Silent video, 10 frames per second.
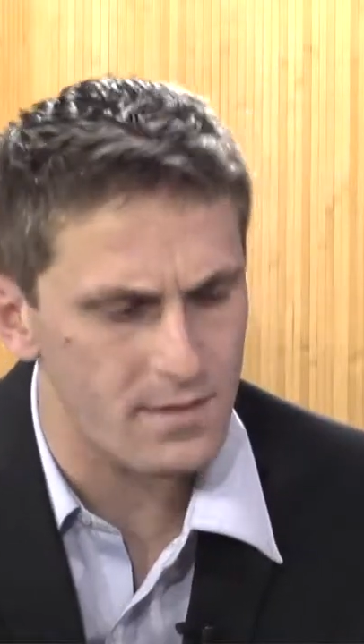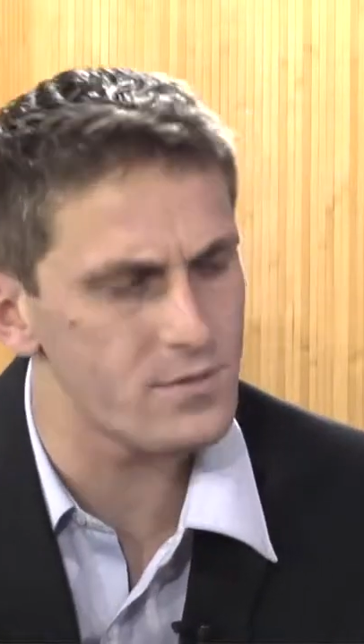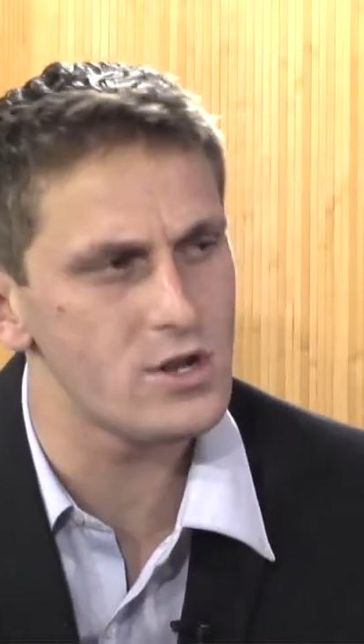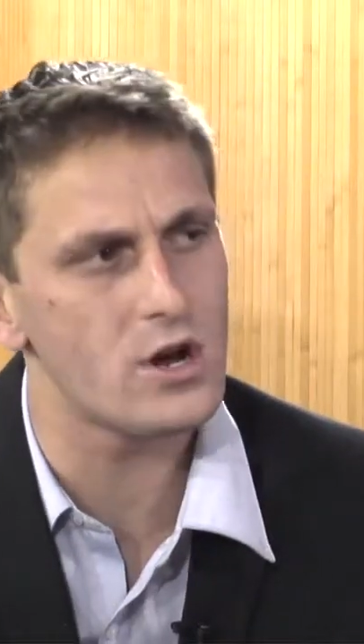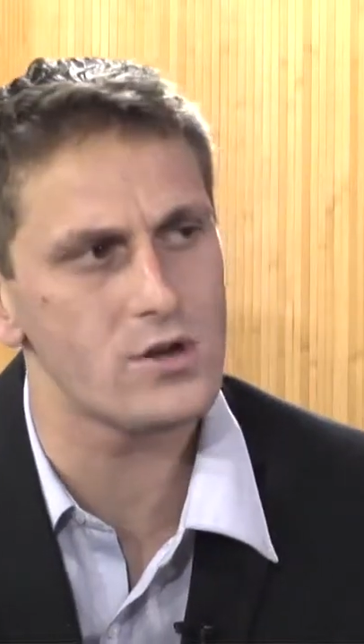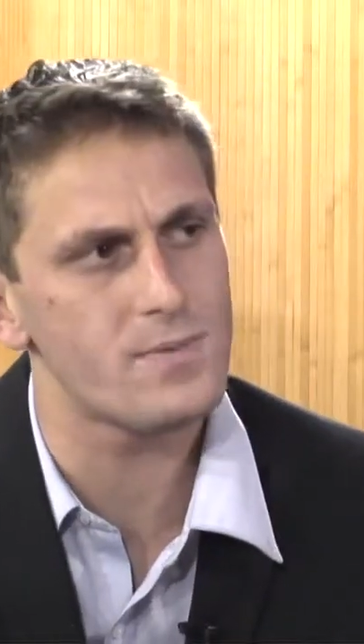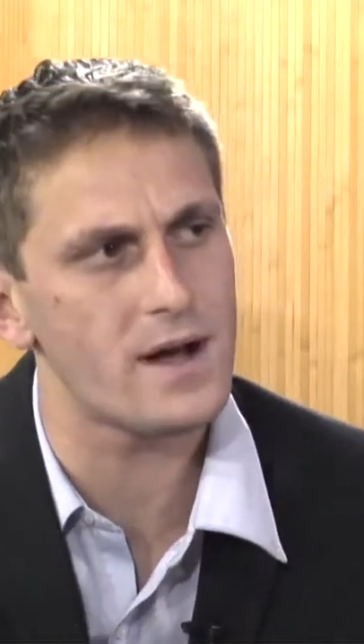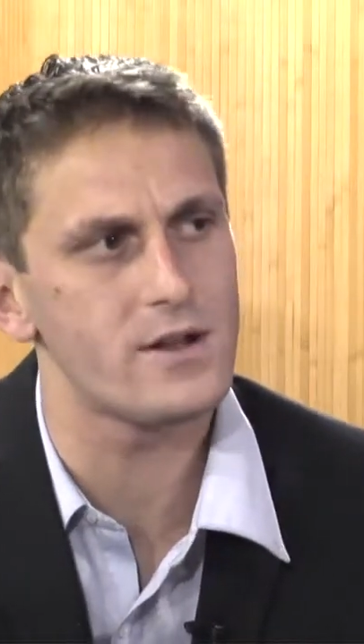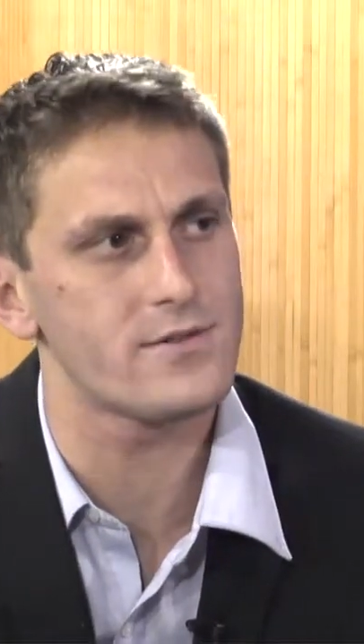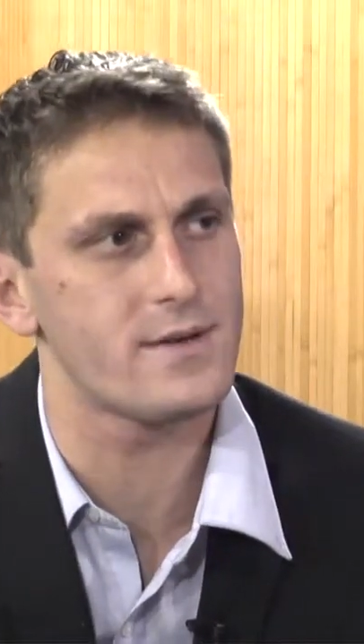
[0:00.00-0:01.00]
You
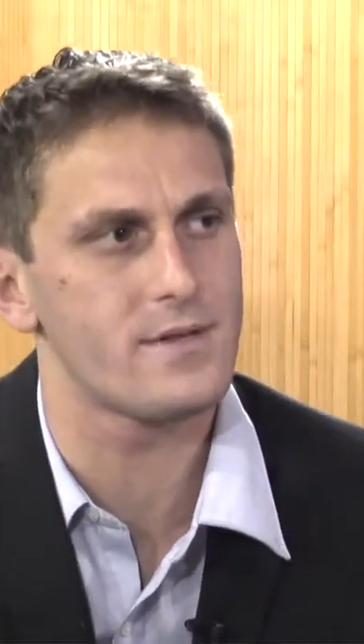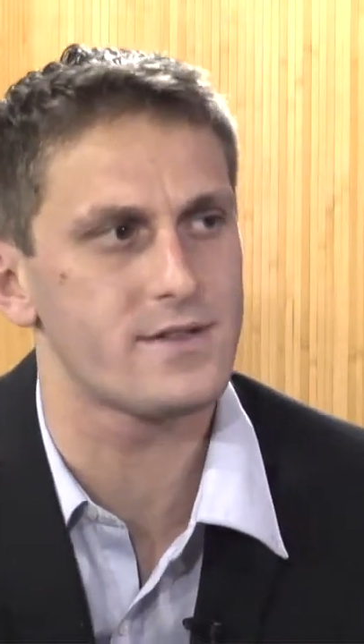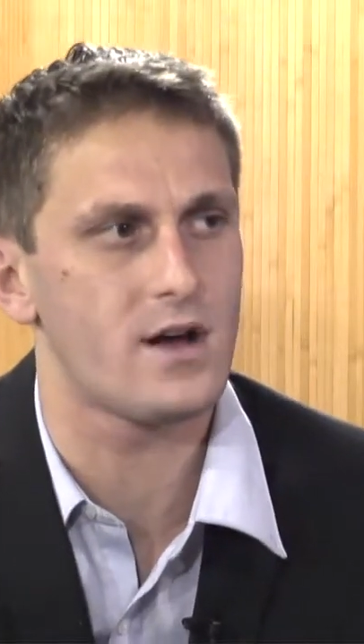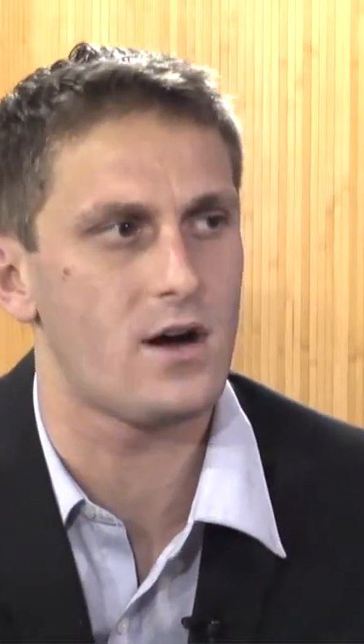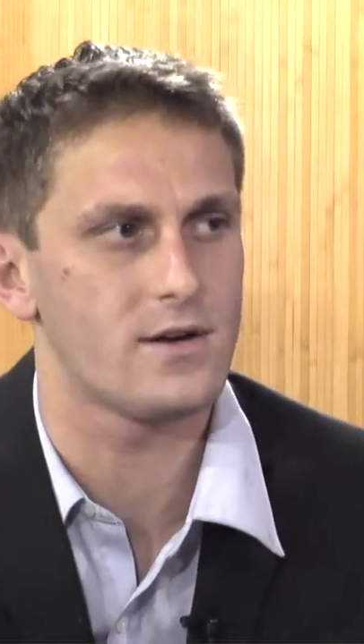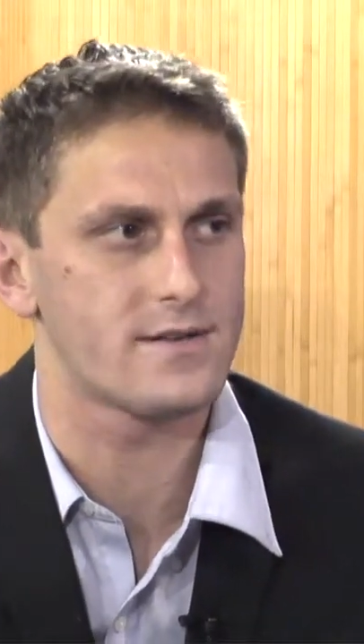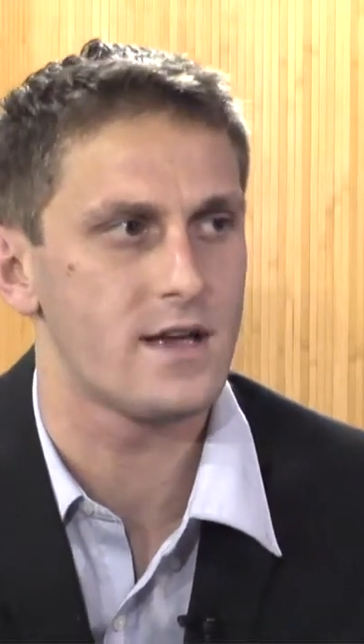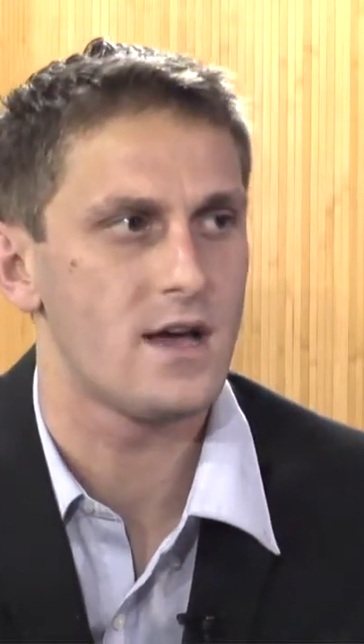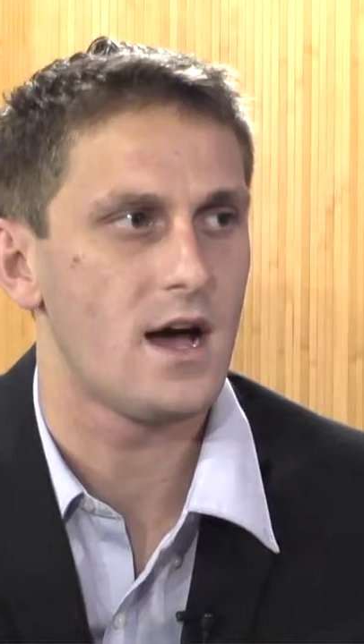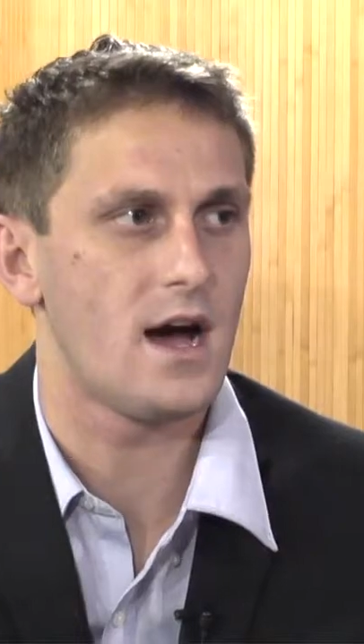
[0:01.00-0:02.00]
probably know some of the songs.
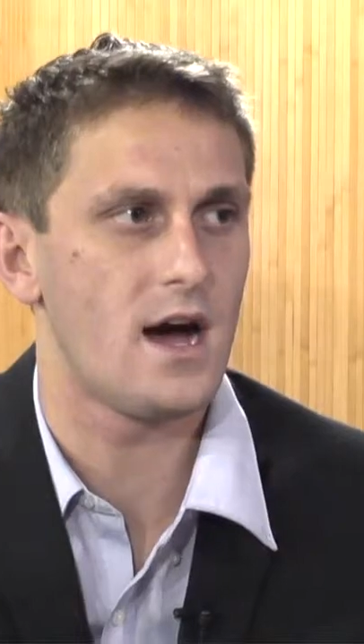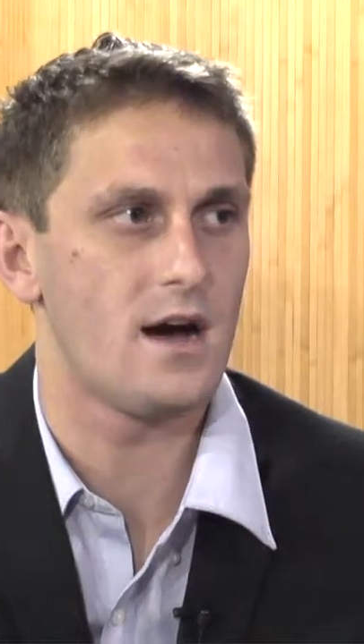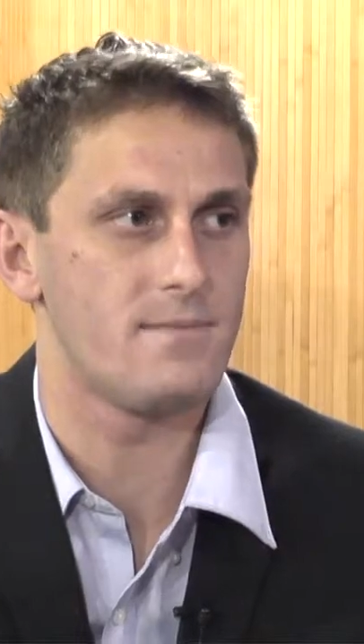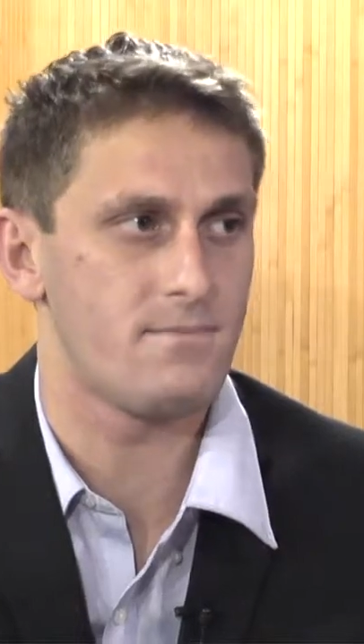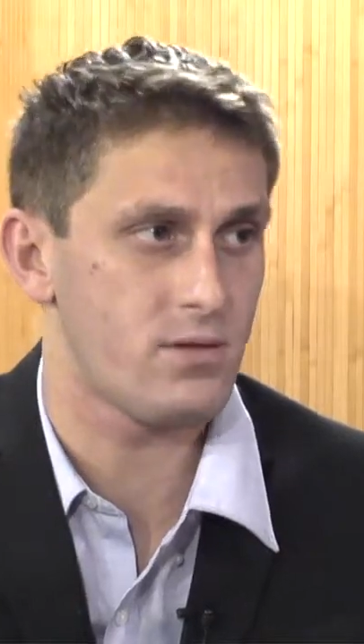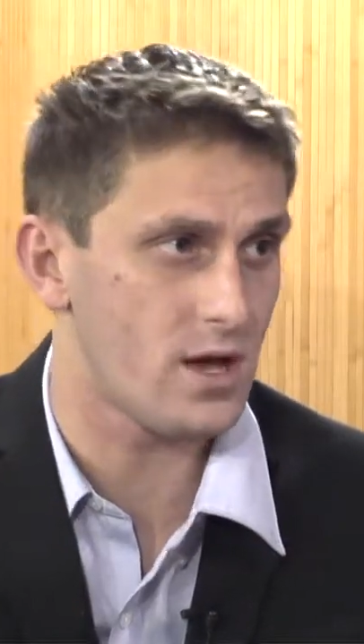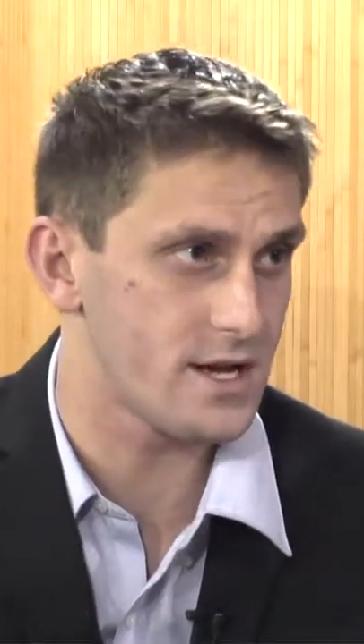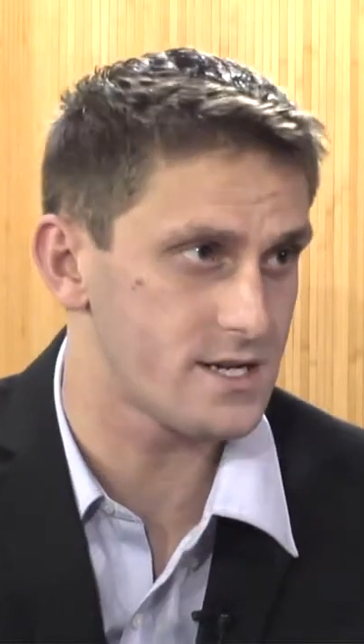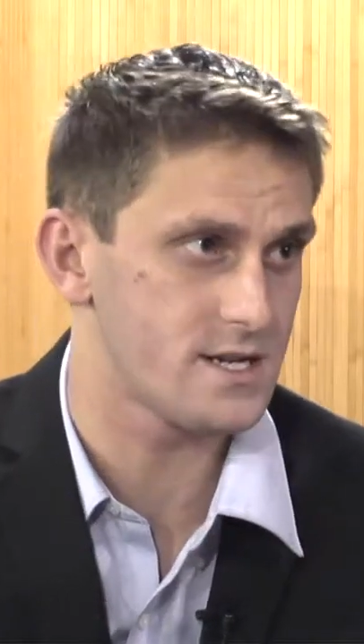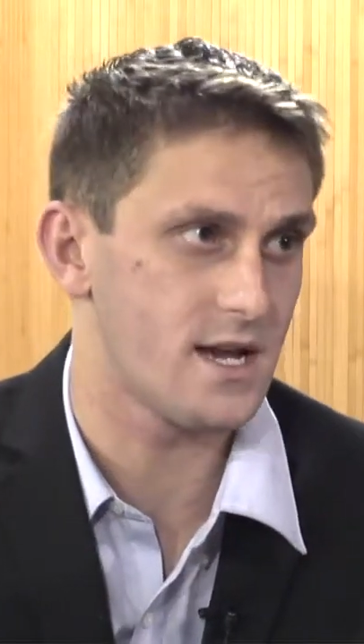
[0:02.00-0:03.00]

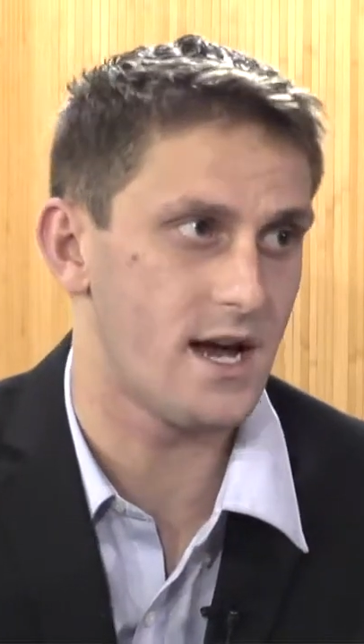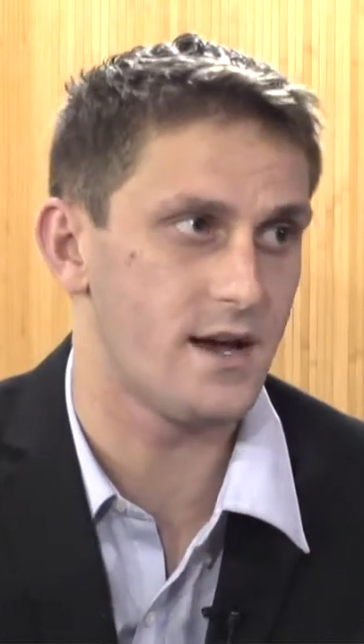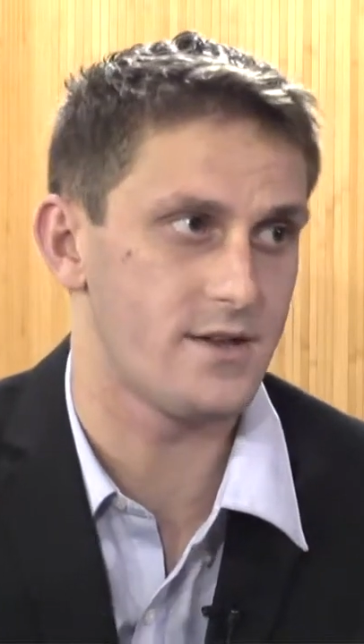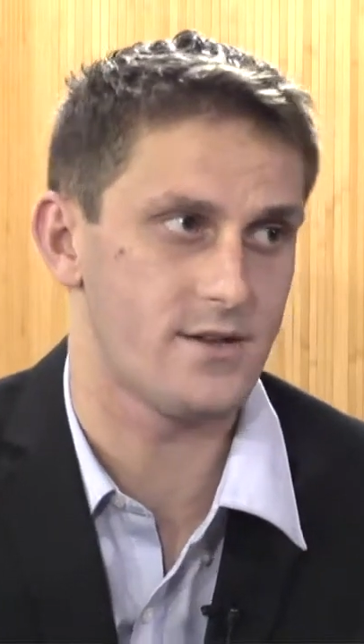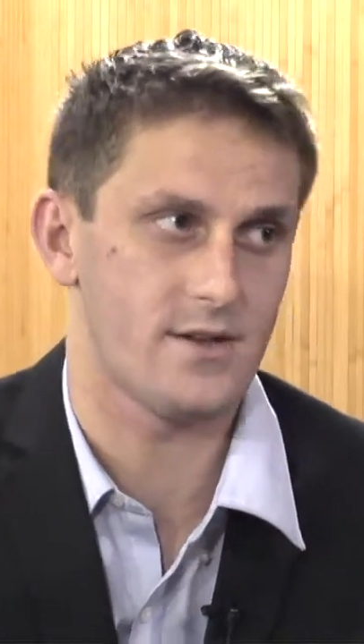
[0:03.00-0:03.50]
Plush is